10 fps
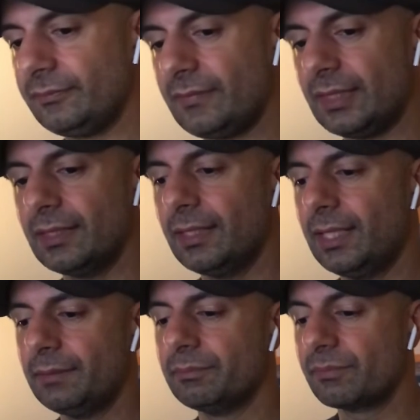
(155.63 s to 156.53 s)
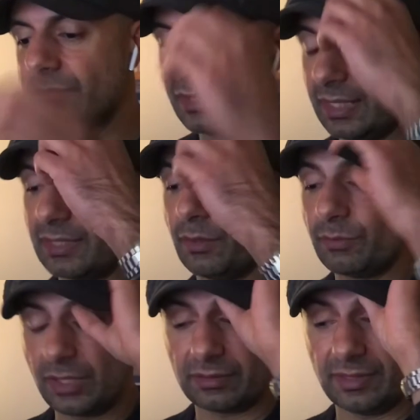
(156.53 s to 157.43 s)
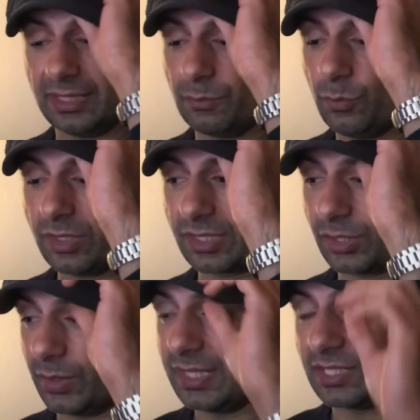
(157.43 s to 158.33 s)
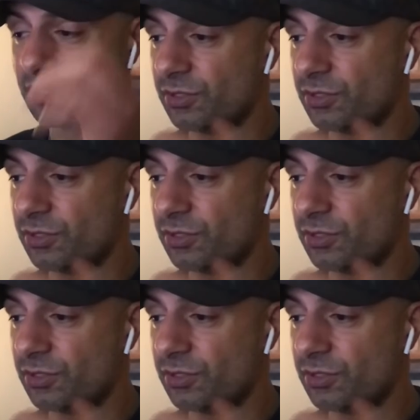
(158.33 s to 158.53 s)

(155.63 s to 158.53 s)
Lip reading: And it was so easy to do.